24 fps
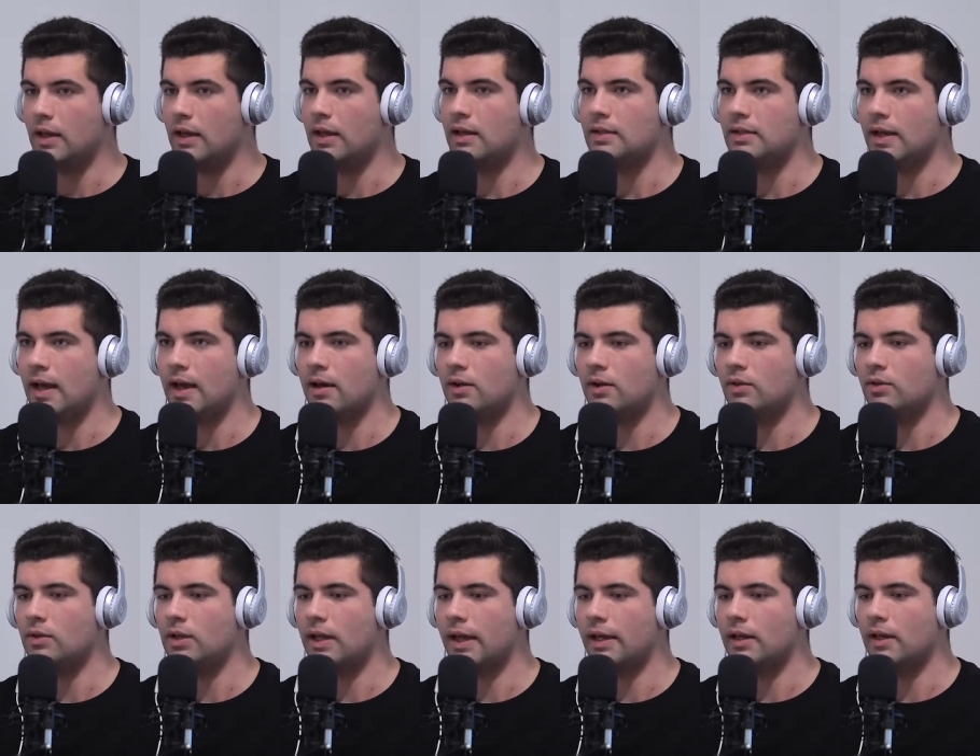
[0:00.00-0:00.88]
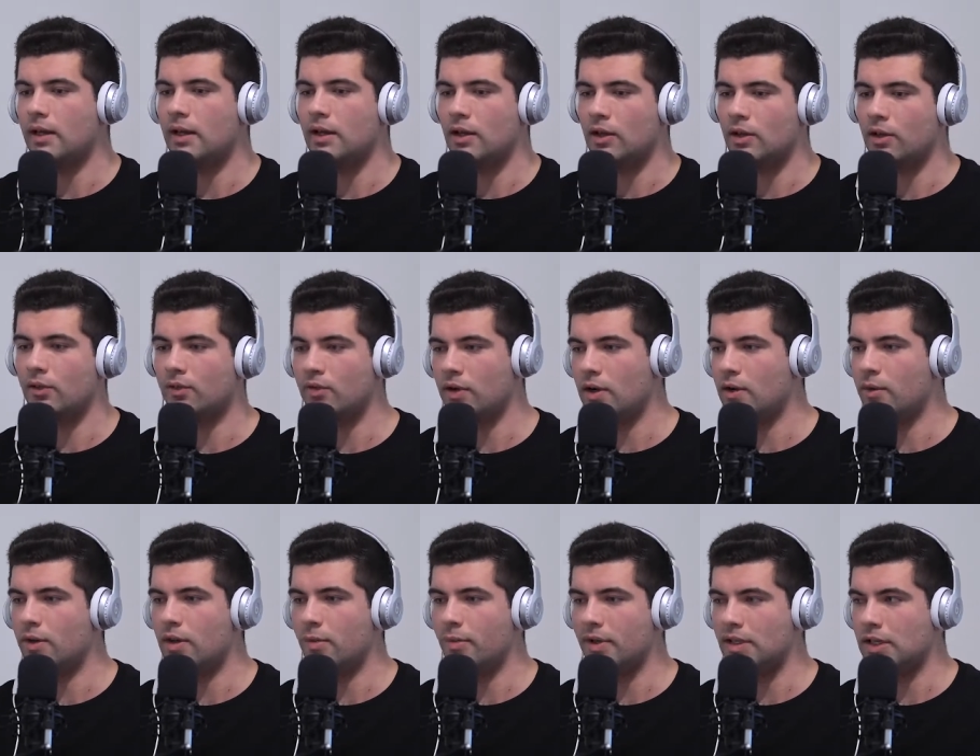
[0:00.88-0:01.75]
is I don't like get on the phone
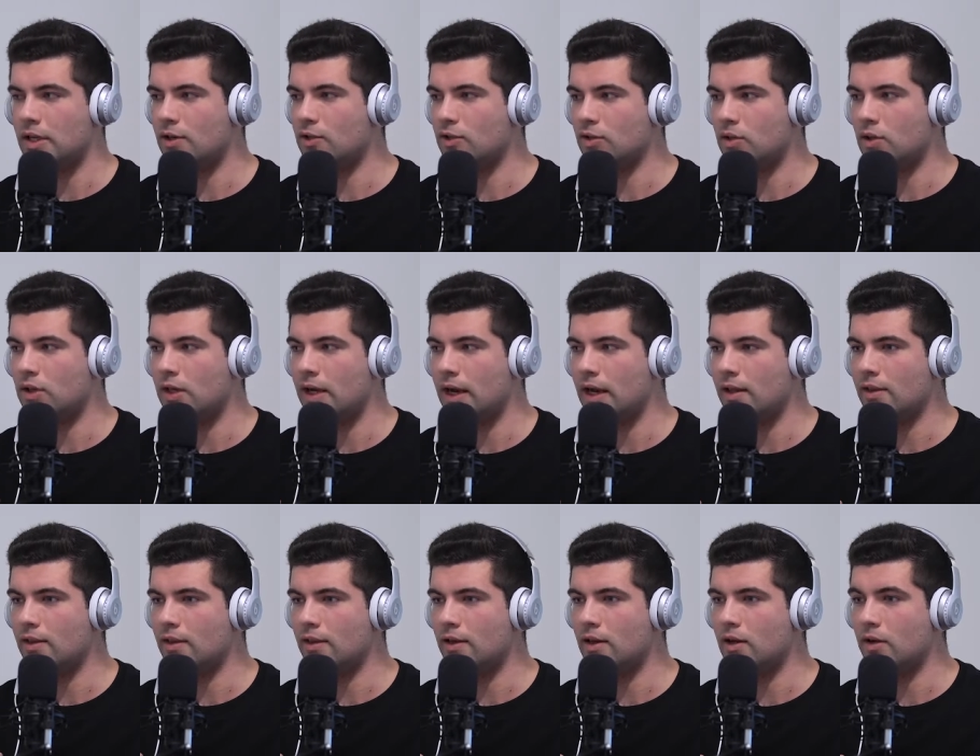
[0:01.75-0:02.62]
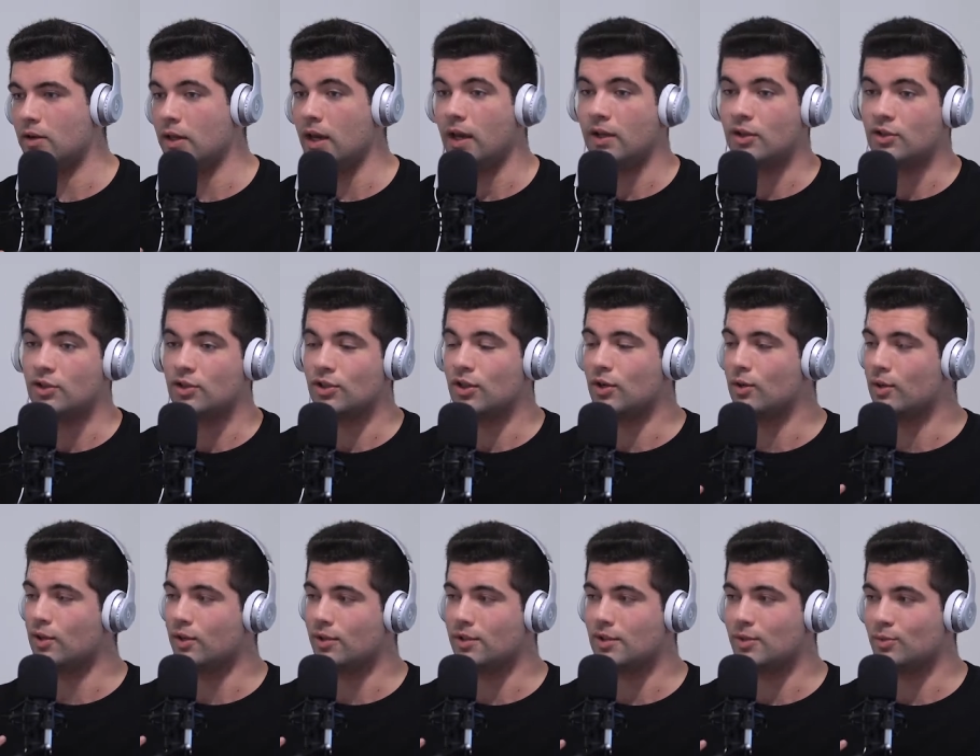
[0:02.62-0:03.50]
with a potential client and then go, yeah, you should go
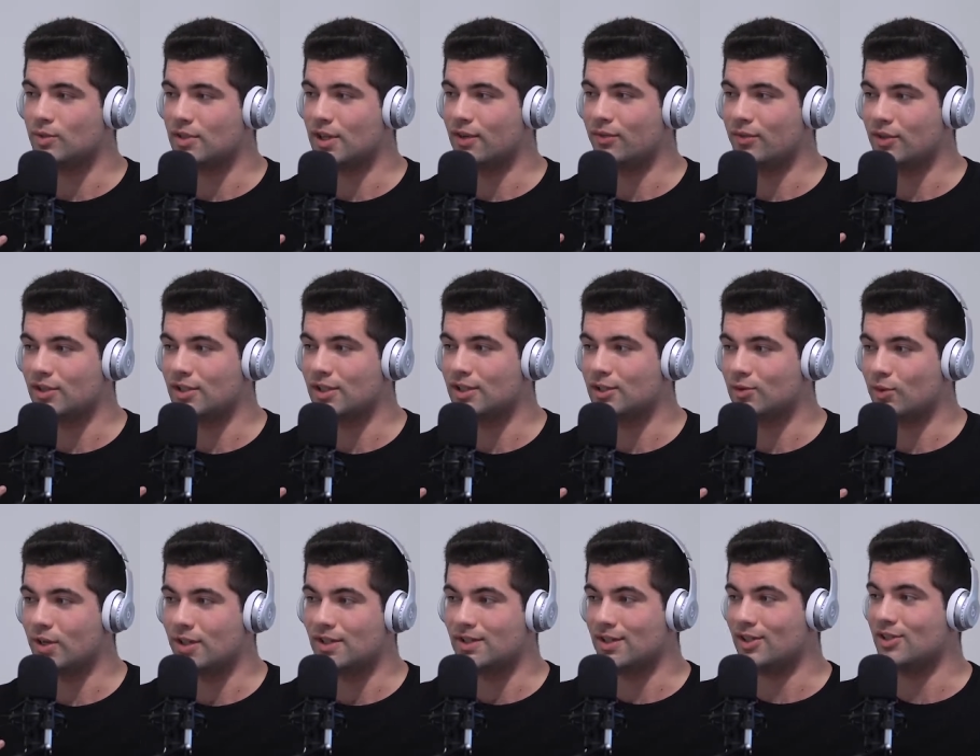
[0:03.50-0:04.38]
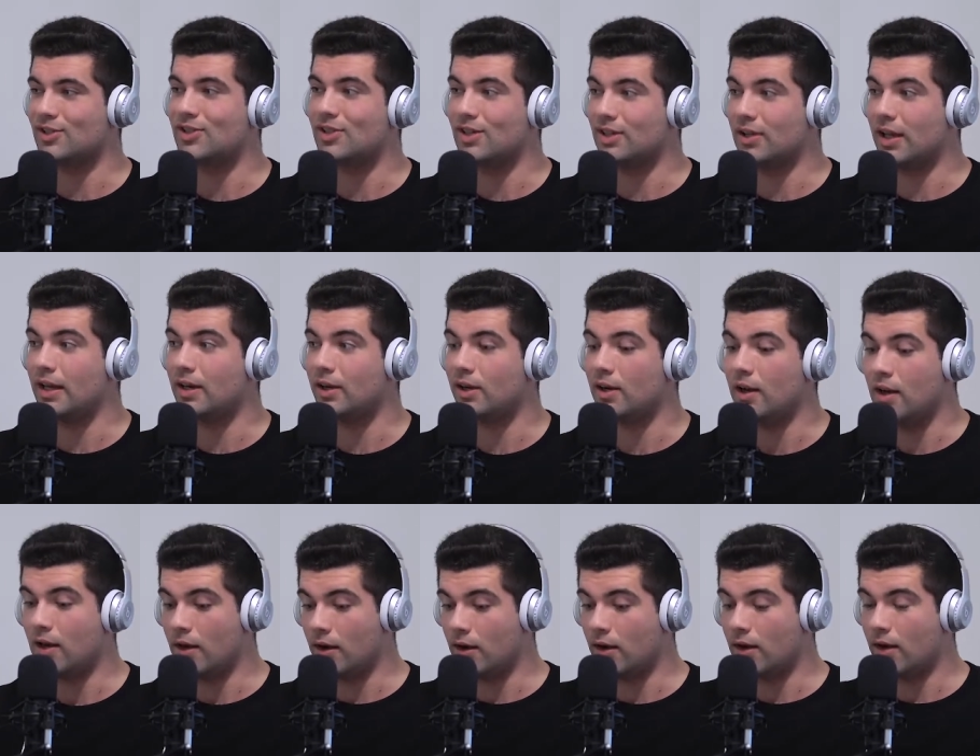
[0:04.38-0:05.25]
learn some stuff for 6 weeks and I'll see you later.
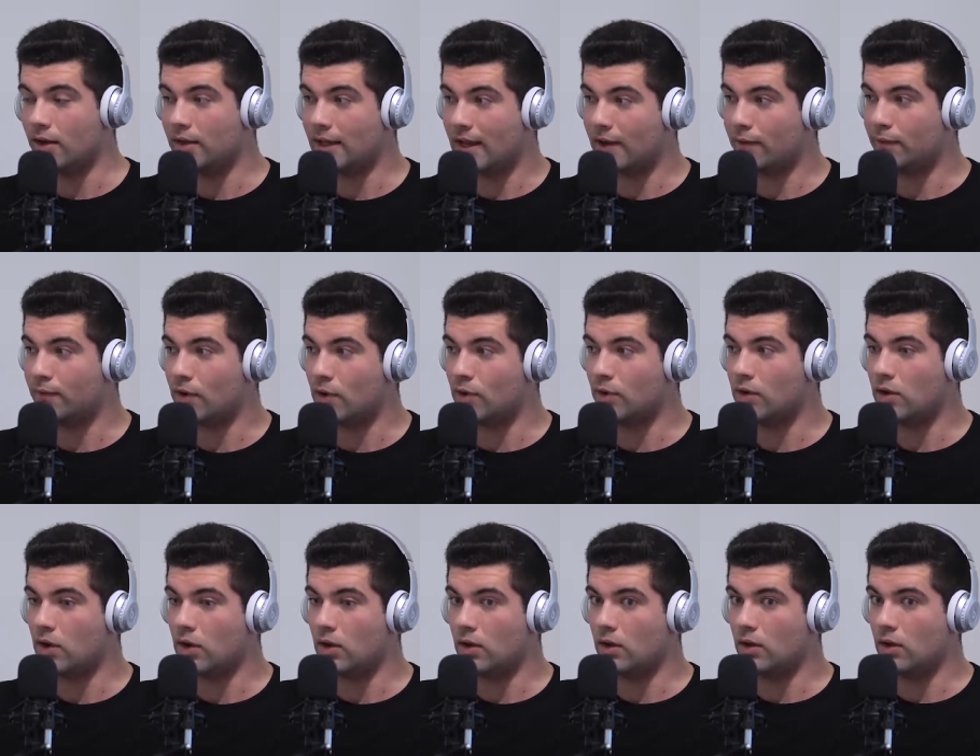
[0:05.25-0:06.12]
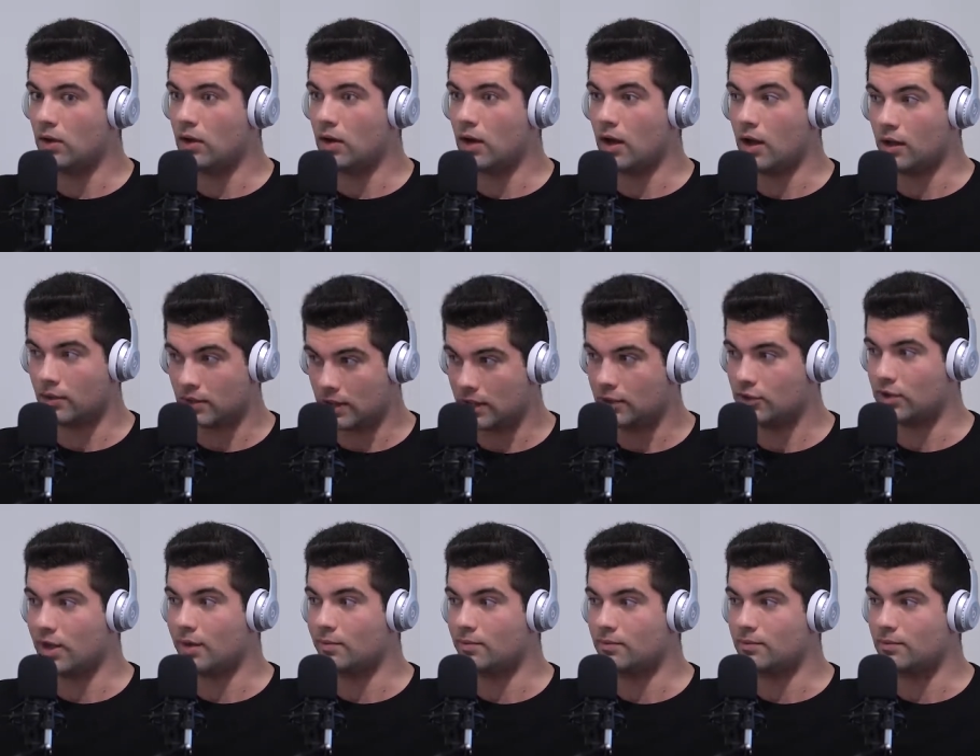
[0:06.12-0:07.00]
On that phone call, I'll teach
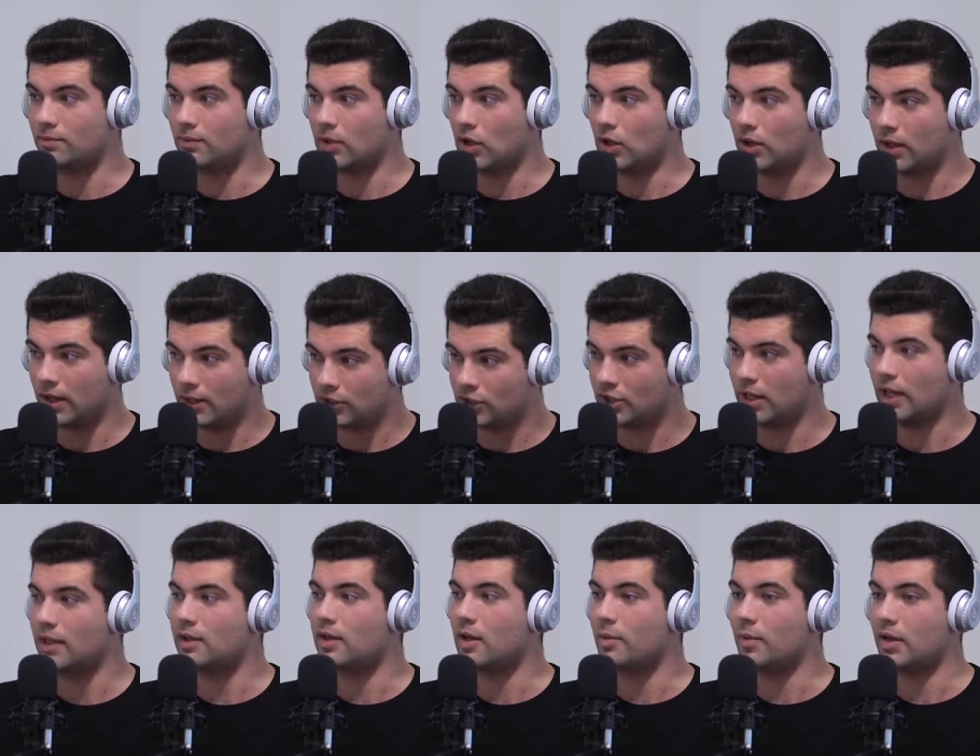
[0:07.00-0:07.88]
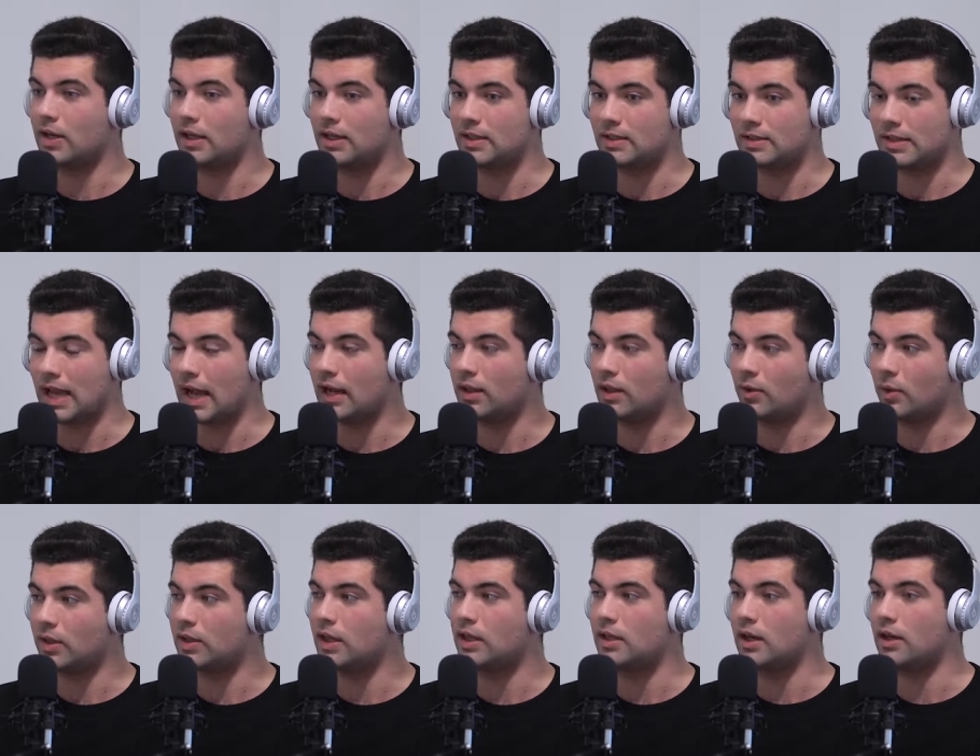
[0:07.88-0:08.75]
them. I'll educate them on exactly
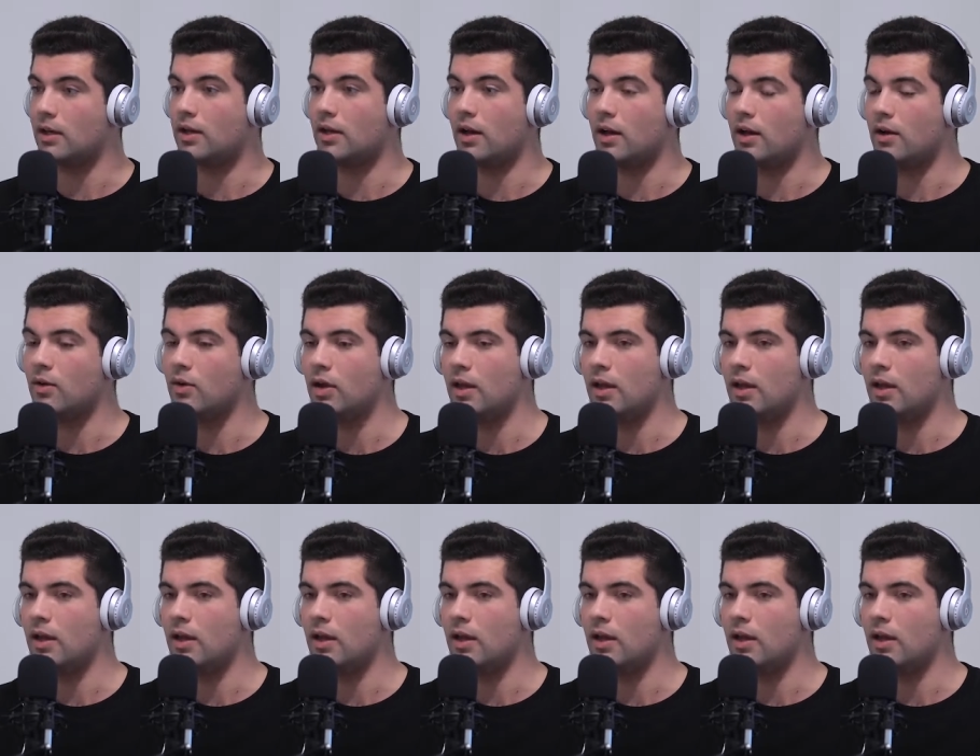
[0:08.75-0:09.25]
what they need to know,